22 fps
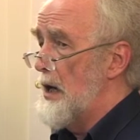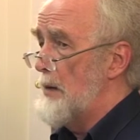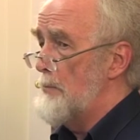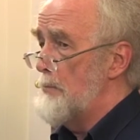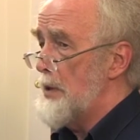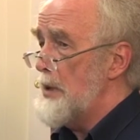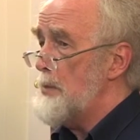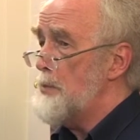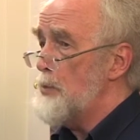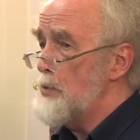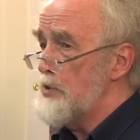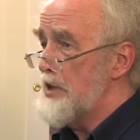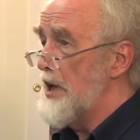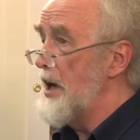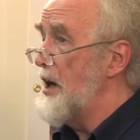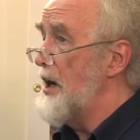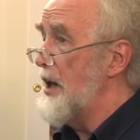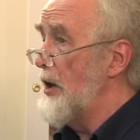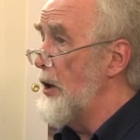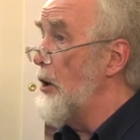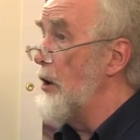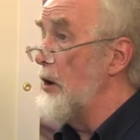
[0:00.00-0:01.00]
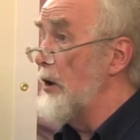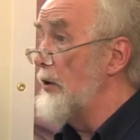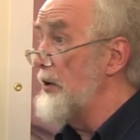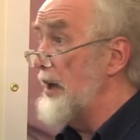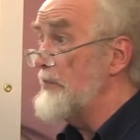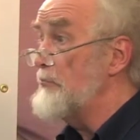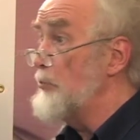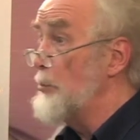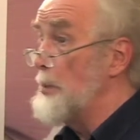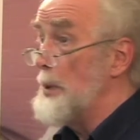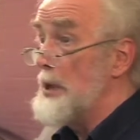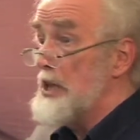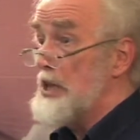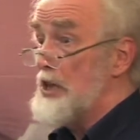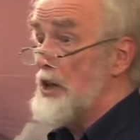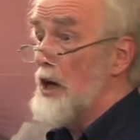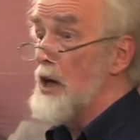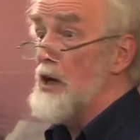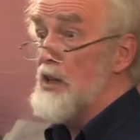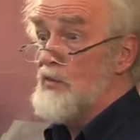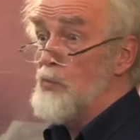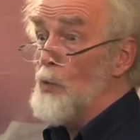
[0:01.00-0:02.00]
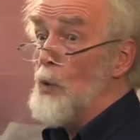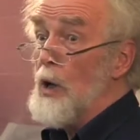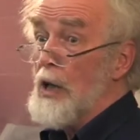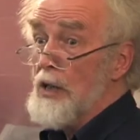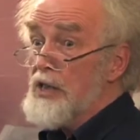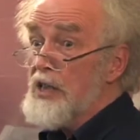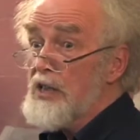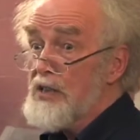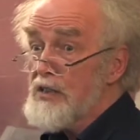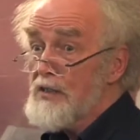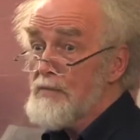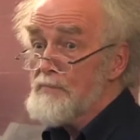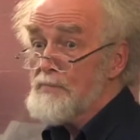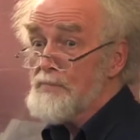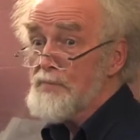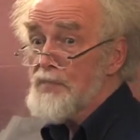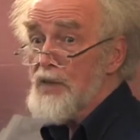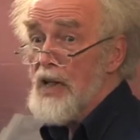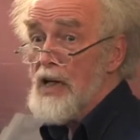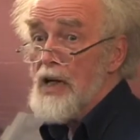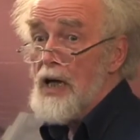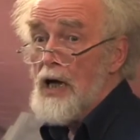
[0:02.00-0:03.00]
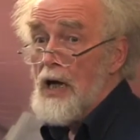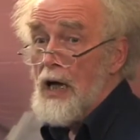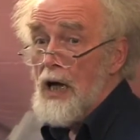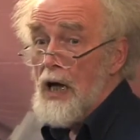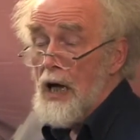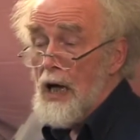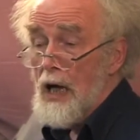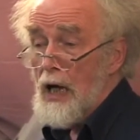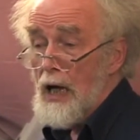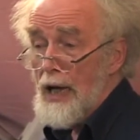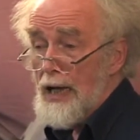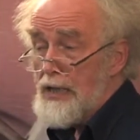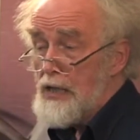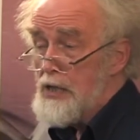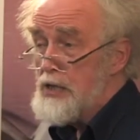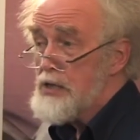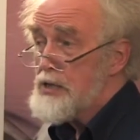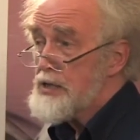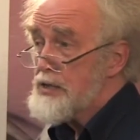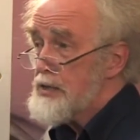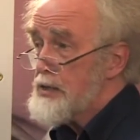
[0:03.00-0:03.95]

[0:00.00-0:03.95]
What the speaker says: People die a lot. Everybody dies once. And